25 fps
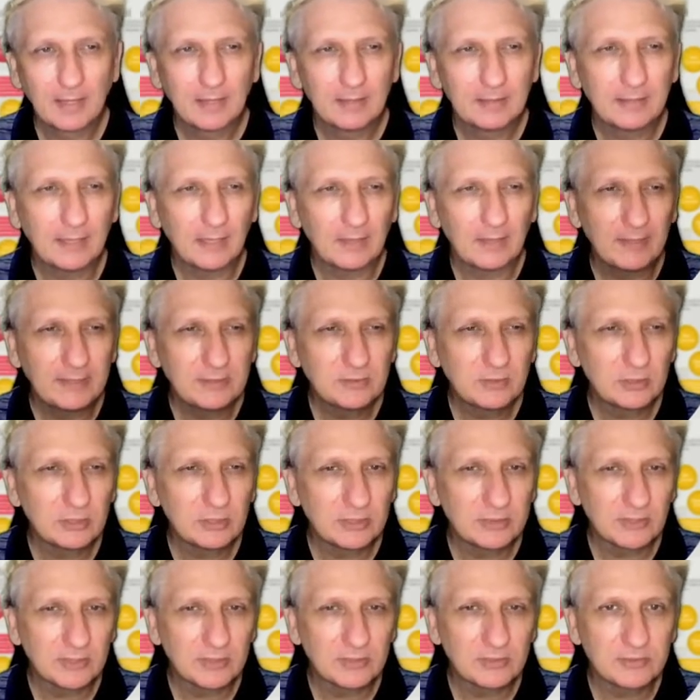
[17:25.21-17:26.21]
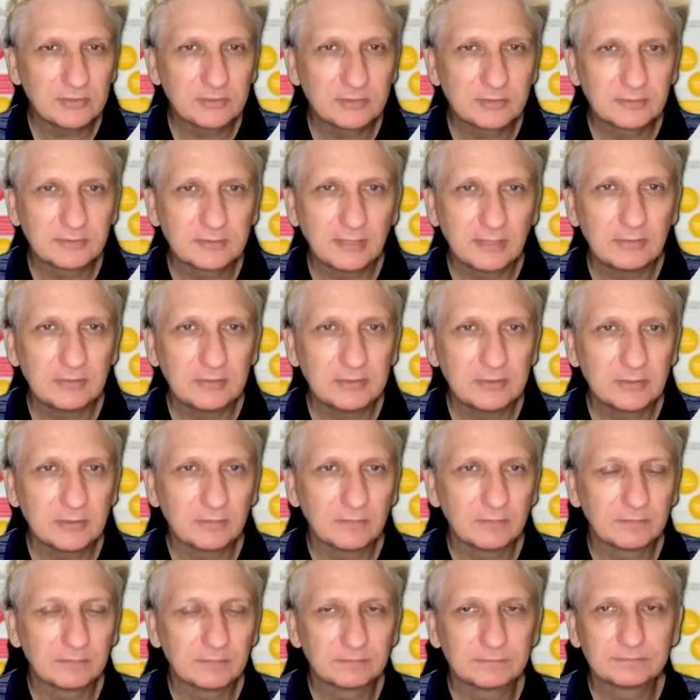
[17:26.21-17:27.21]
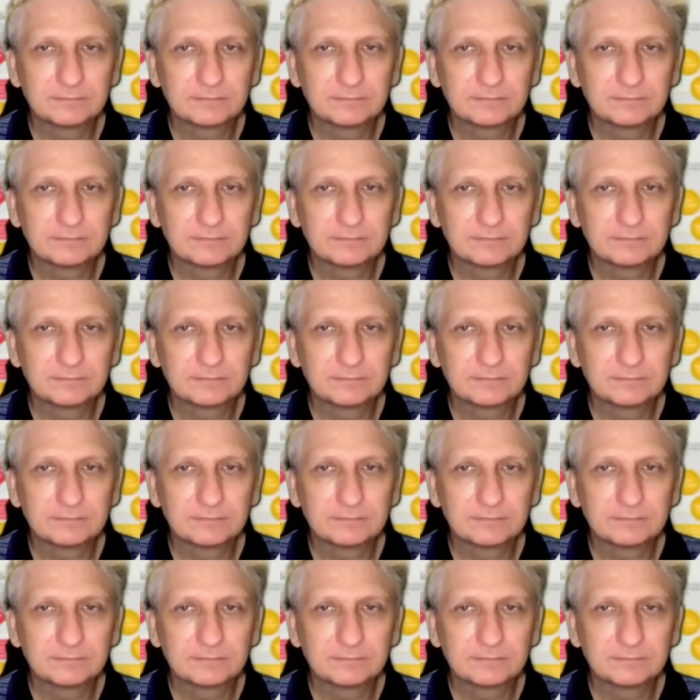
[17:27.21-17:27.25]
Now, these are just a series of